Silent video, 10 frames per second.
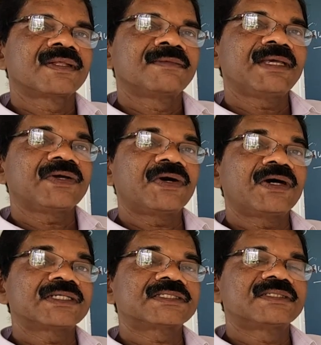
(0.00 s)

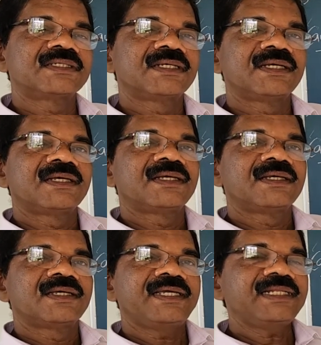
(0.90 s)
Because
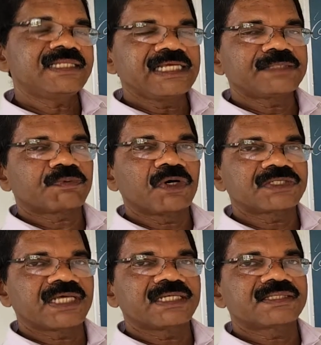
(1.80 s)
in this
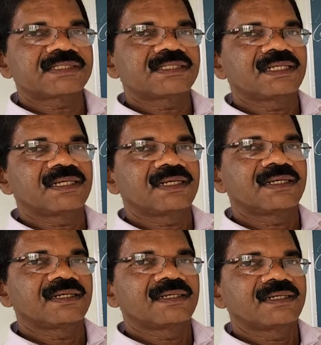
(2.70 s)
process,
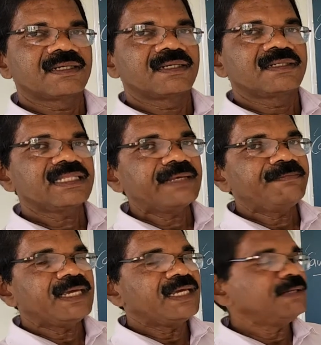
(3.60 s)
the
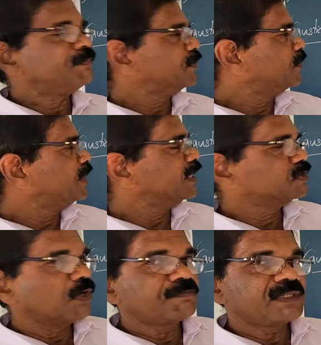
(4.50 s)
main products
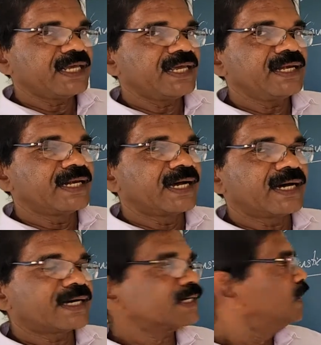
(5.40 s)
obtained
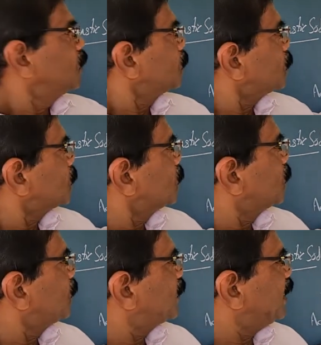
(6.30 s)
are
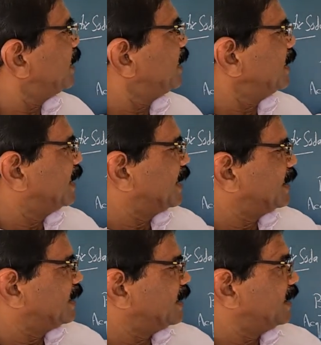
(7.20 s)
chlorine
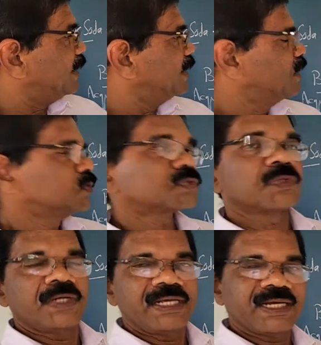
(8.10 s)
and
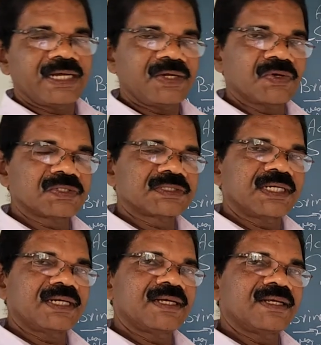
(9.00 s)
sodium
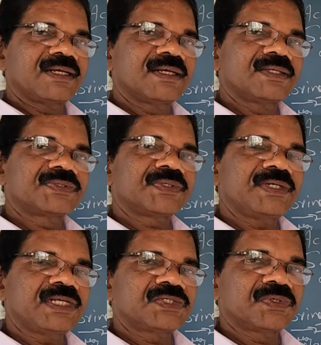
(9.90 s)
hydroxide. So
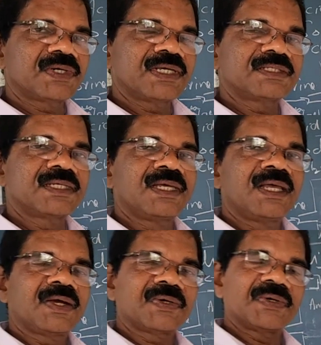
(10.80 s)
it is known as
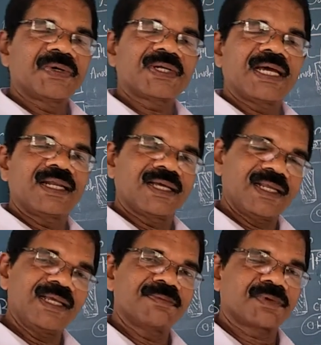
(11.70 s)

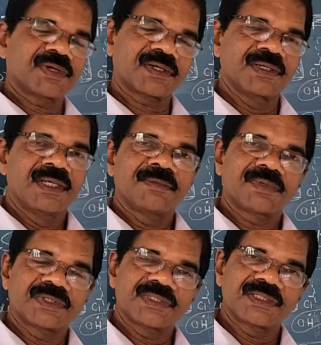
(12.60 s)
chlor-alkali
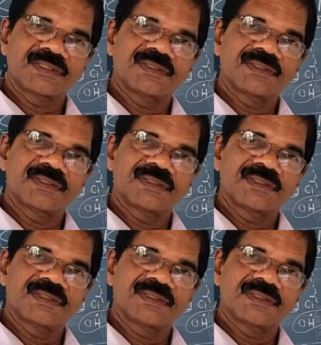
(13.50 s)
process.